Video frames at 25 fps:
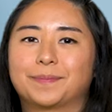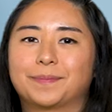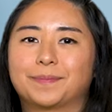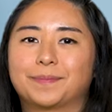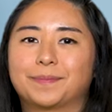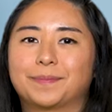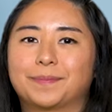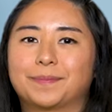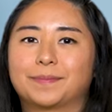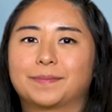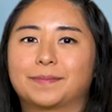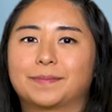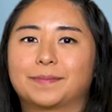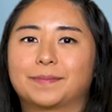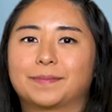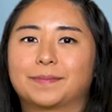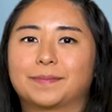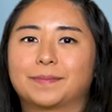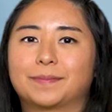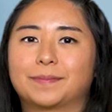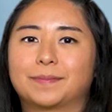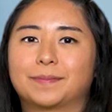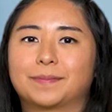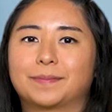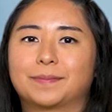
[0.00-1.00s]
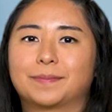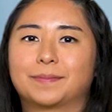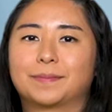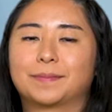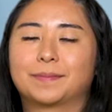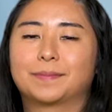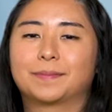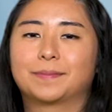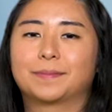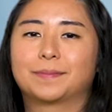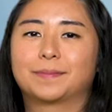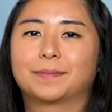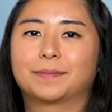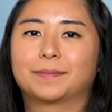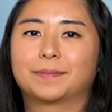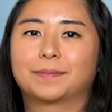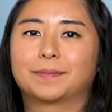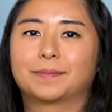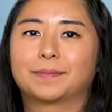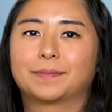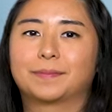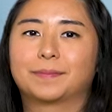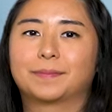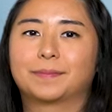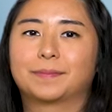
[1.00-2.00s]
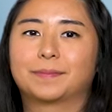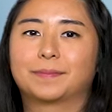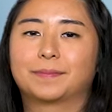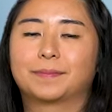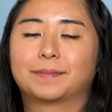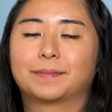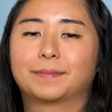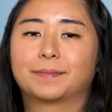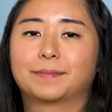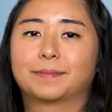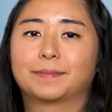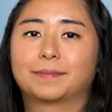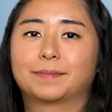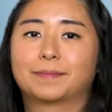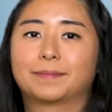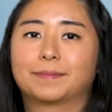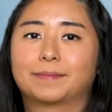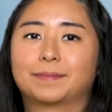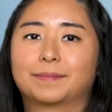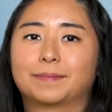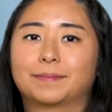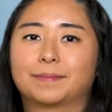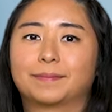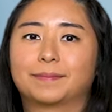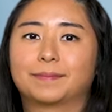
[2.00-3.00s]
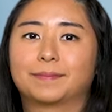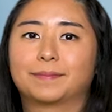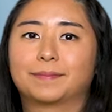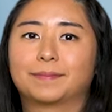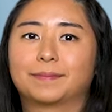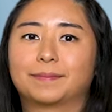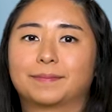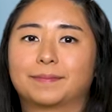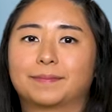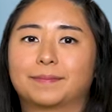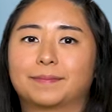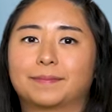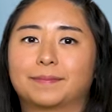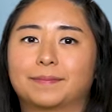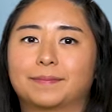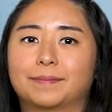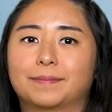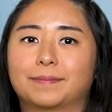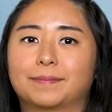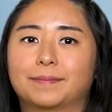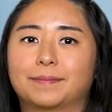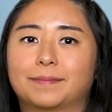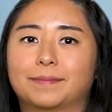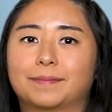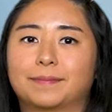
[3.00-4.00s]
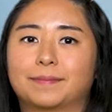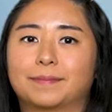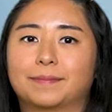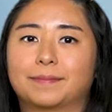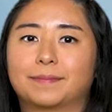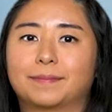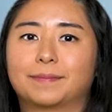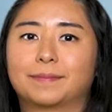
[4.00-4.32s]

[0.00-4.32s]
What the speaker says: No words are spoken by the person on screen.